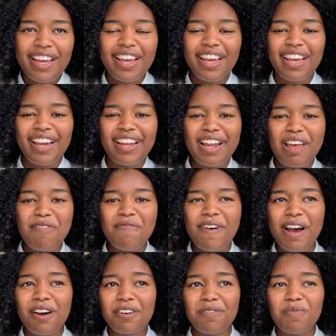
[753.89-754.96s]
and I
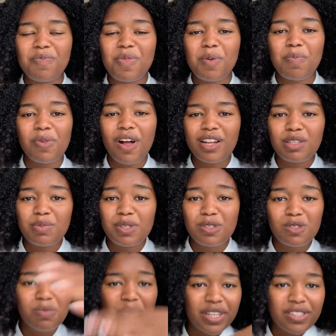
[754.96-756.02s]
found the plot to be
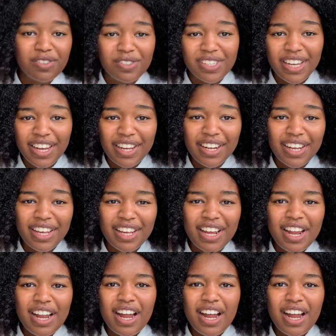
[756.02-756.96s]
super entertaining.